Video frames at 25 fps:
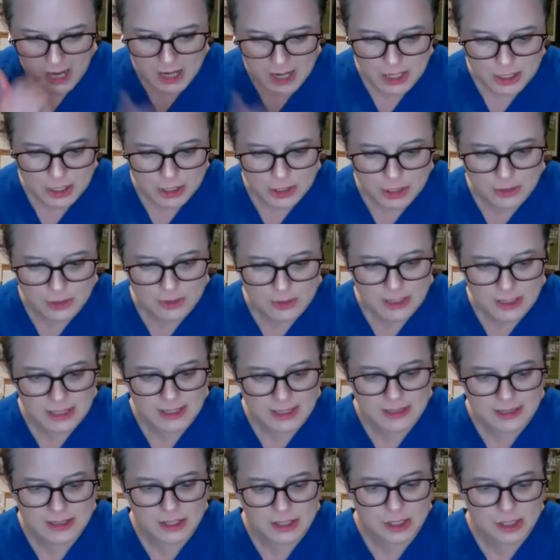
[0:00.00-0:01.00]
You
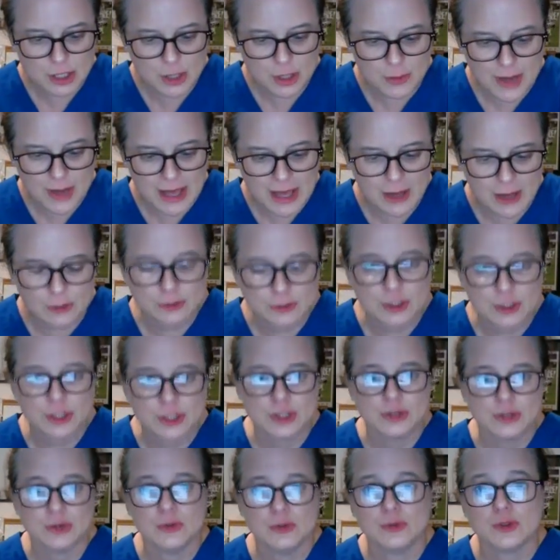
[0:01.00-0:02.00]
need to know how to
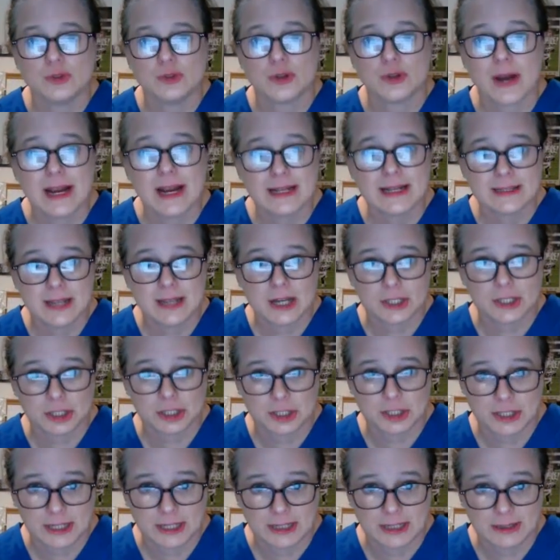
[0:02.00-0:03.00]
do trach
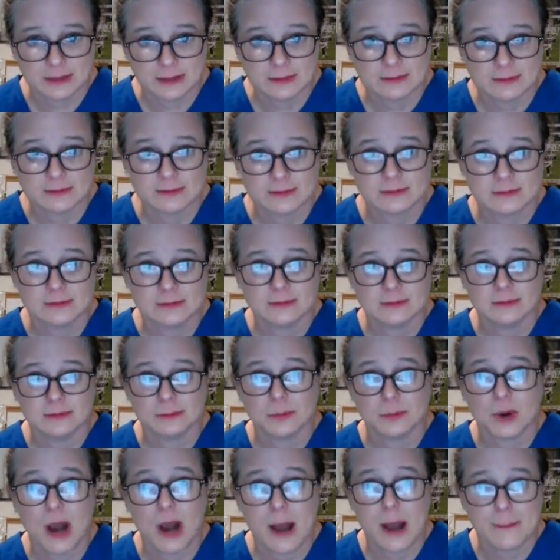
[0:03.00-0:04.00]
suctioning,
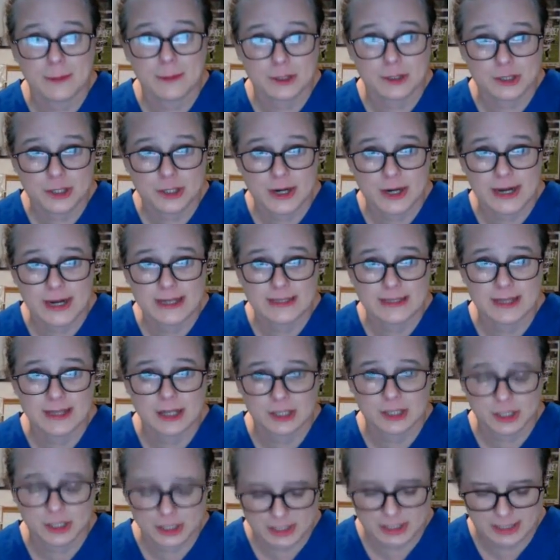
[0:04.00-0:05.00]
proper trach
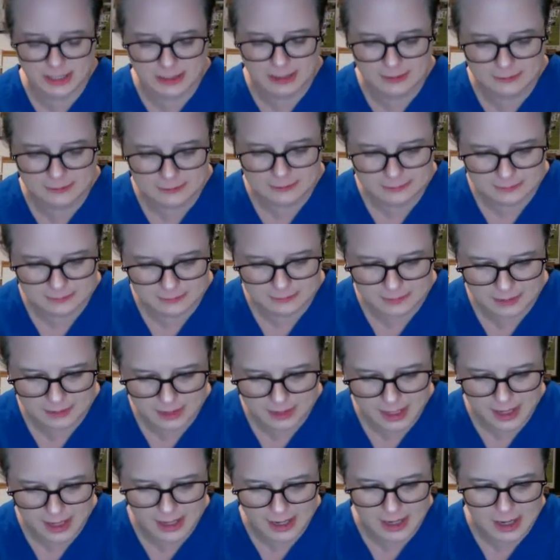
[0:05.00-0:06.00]
suctioning,
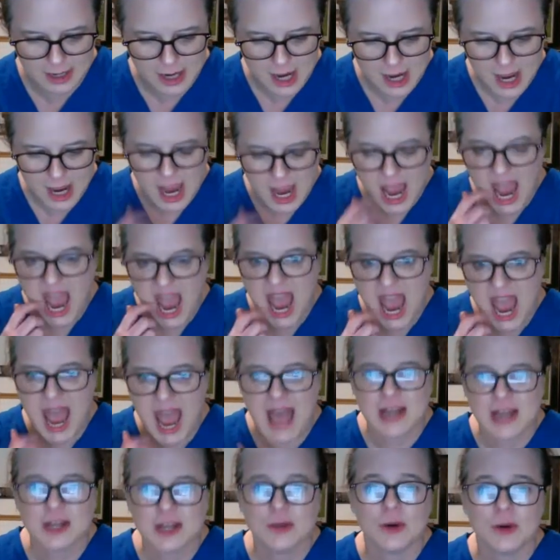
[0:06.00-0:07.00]
okay?
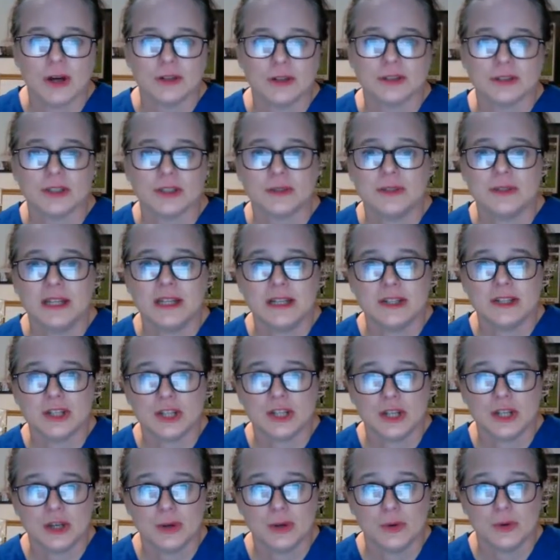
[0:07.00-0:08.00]
And you also need to
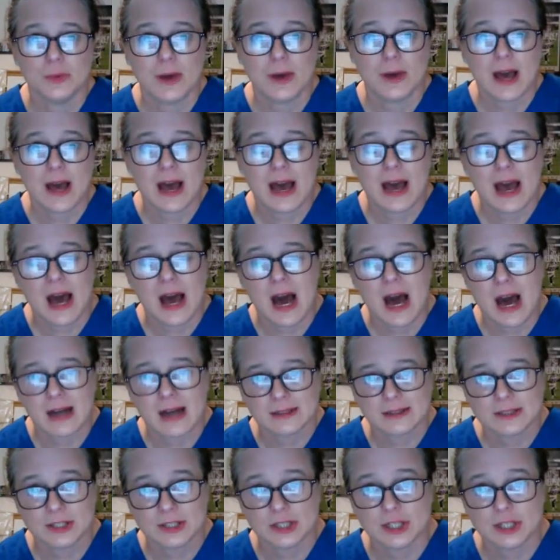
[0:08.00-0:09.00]
know
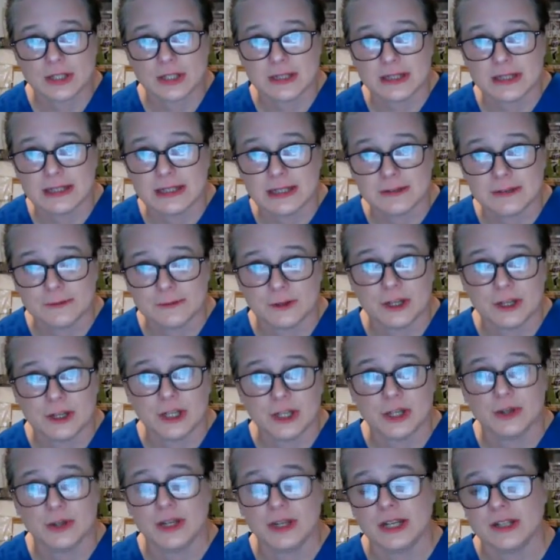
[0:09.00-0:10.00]
oxygen delivery.
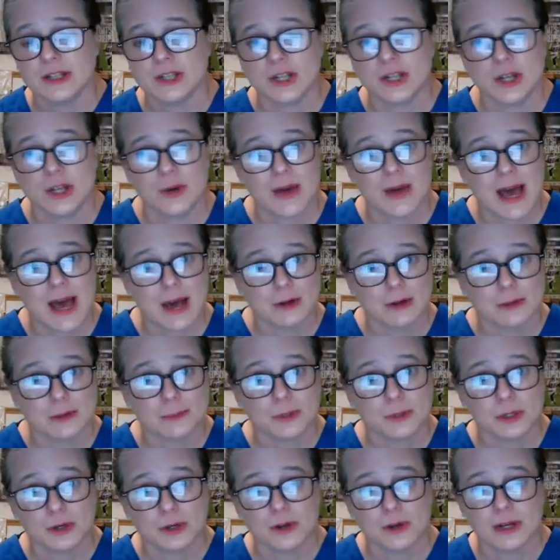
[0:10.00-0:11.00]
You need to know how to
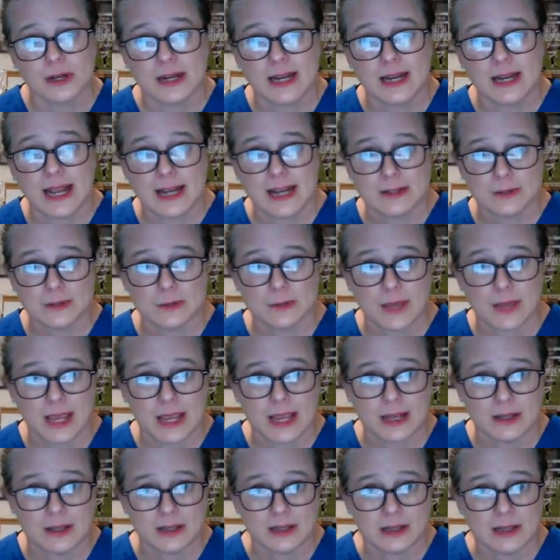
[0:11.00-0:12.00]
put on a nasal
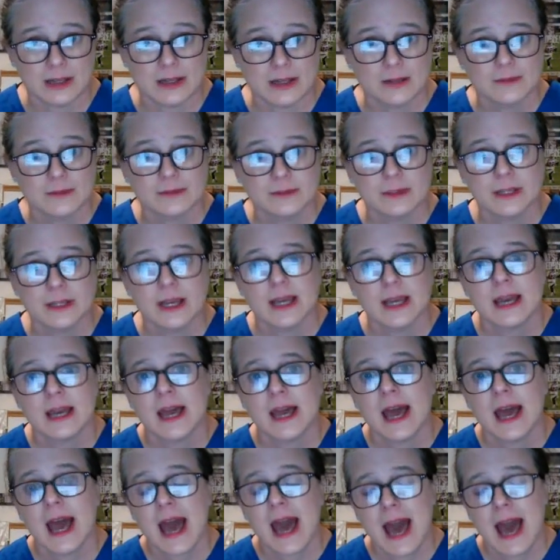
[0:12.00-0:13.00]
cannula,
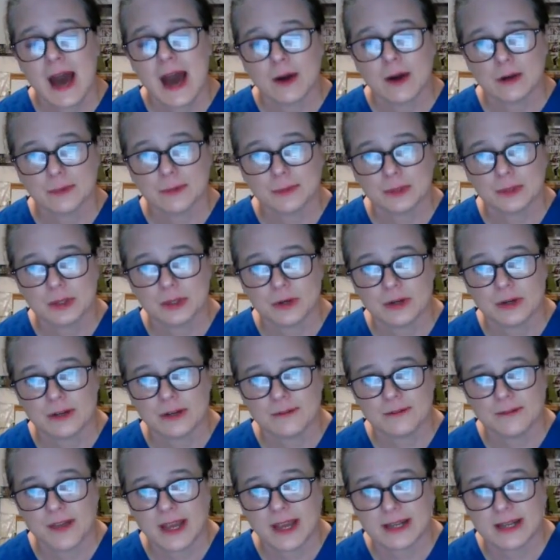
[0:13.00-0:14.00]
how to put on a
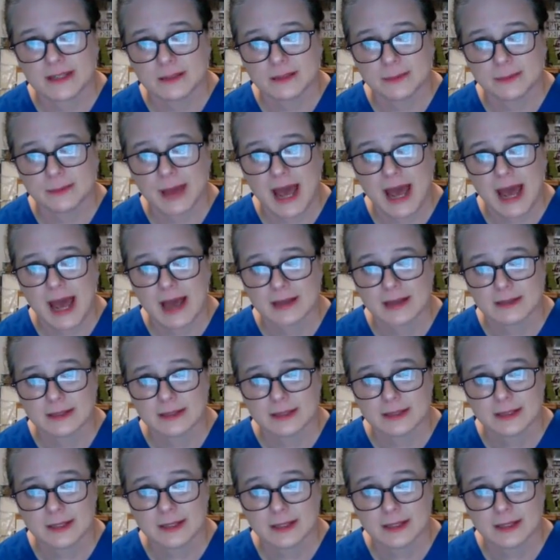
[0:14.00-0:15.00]
face mask,